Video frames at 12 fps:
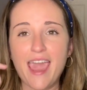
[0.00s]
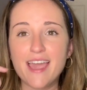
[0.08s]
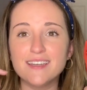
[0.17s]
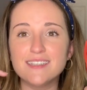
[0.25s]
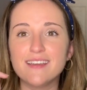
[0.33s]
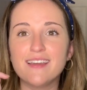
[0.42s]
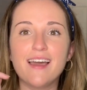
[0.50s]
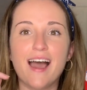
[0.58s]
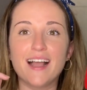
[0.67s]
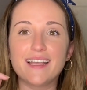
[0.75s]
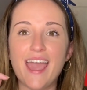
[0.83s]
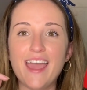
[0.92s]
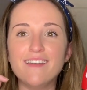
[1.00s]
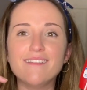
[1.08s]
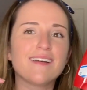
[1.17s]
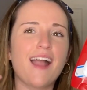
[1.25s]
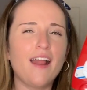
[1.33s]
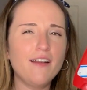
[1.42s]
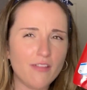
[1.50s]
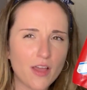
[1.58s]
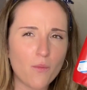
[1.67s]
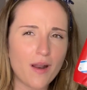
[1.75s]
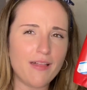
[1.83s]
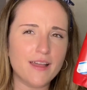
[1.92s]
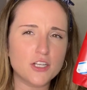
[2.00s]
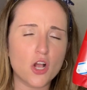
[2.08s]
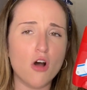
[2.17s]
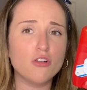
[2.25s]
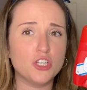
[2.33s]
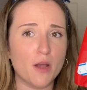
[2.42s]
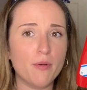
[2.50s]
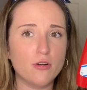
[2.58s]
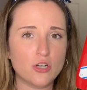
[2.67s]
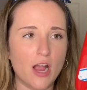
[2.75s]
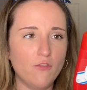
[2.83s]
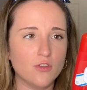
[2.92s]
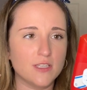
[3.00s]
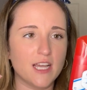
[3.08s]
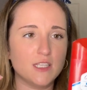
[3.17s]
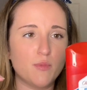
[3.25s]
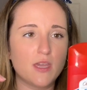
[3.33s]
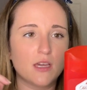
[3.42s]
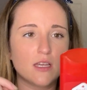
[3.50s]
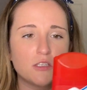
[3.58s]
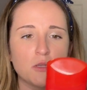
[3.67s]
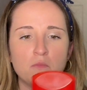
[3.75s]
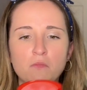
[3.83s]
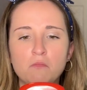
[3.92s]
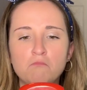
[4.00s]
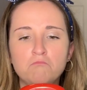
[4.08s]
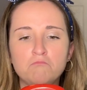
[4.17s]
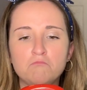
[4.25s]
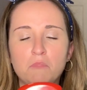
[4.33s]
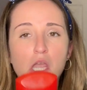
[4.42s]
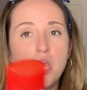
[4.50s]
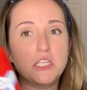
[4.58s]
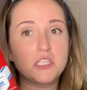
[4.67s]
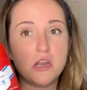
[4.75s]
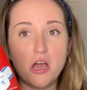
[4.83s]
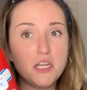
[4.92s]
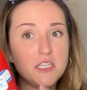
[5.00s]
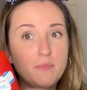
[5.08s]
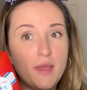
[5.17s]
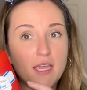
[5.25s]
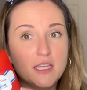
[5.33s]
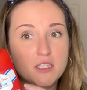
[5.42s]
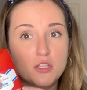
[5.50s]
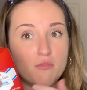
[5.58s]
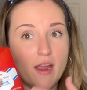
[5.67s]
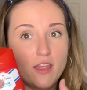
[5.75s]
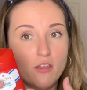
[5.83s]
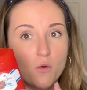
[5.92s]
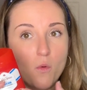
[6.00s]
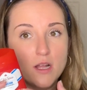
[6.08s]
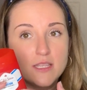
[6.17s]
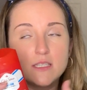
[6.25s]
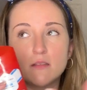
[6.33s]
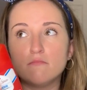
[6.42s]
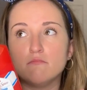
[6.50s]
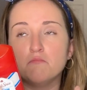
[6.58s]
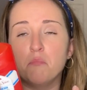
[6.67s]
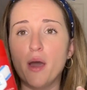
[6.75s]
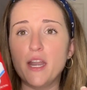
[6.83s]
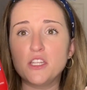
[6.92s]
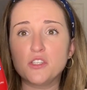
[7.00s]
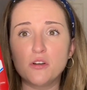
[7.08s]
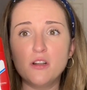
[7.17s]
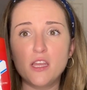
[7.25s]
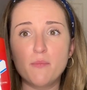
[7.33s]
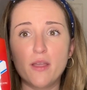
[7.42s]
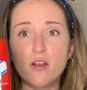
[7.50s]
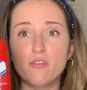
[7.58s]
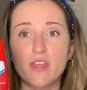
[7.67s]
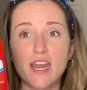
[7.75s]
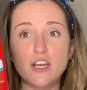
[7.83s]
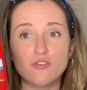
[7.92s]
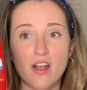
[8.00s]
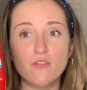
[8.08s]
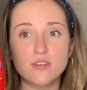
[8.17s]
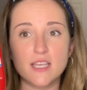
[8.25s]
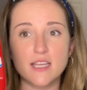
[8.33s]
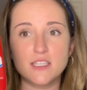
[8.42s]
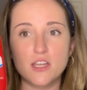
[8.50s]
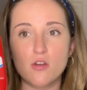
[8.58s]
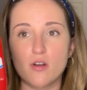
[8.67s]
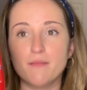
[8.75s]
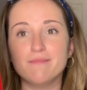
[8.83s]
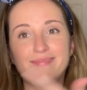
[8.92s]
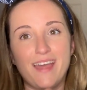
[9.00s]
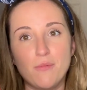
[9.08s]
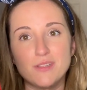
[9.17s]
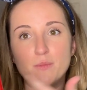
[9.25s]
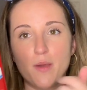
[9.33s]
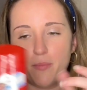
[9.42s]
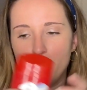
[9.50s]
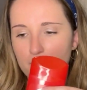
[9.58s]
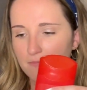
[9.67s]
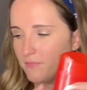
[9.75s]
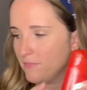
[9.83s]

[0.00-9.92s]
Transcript: And again, kind of like what I like to call jumbo travel size, because it's not as big as the regular ones, but it's certainly bigger than a travel size deodorant. That one's Pippa.